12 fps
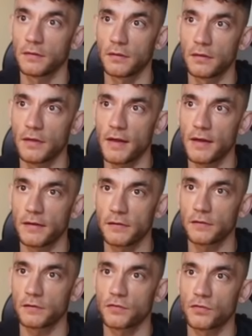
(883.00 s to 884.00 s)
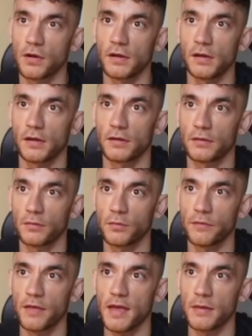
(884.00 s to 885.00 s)
that is struggling
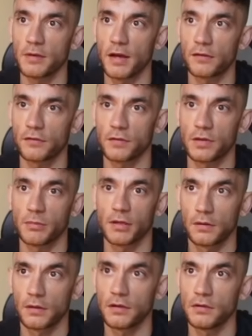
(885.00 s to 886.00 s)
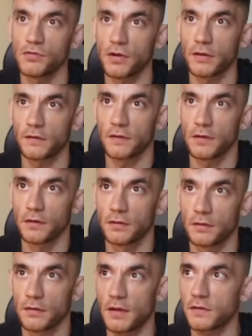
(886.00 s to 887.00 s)
with the A P I streaming. Interesting.
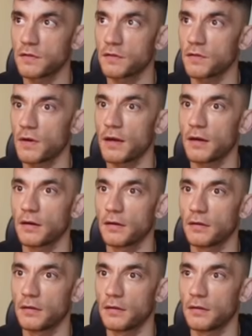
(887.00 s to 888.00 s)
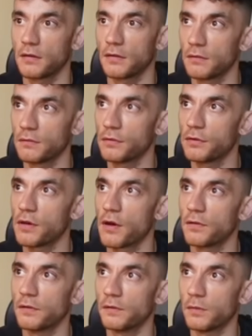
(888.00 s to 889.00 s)
Let's just try it on Roo
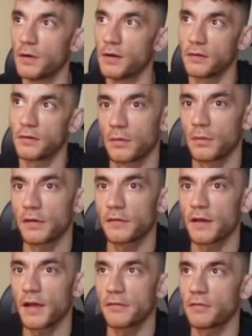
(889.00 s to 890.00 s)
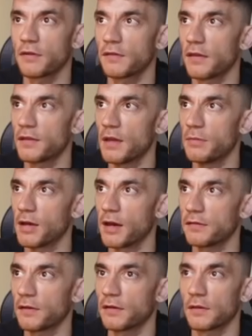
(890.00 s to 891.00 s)
code as well. Why is Cline reset the A P
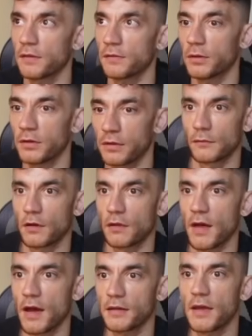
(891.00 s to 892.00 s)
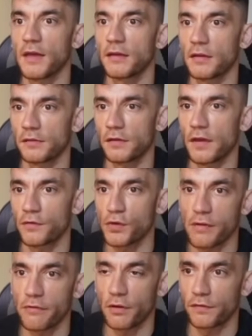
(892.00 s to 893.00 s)
I saying? That's weird. Look at that, getting the server
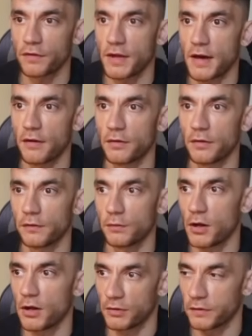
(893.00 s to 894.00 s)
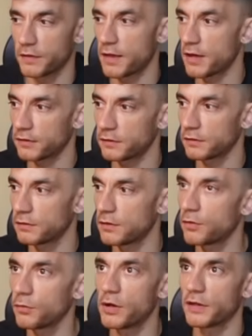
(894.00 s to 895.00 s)
error for now as well. So that's
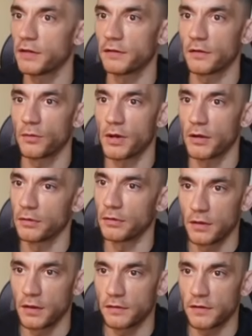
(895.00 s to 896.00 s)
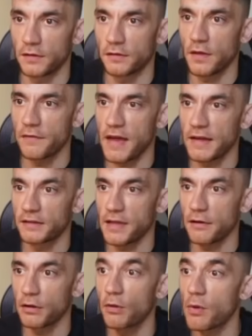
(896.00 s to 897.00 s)
not working so well. It said server had an
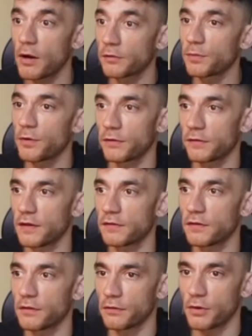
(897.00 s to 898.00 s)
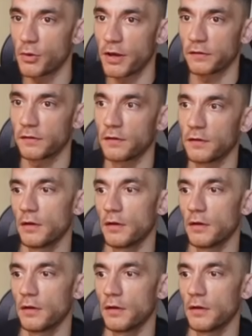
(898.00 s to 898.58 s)
error whilst processing your request.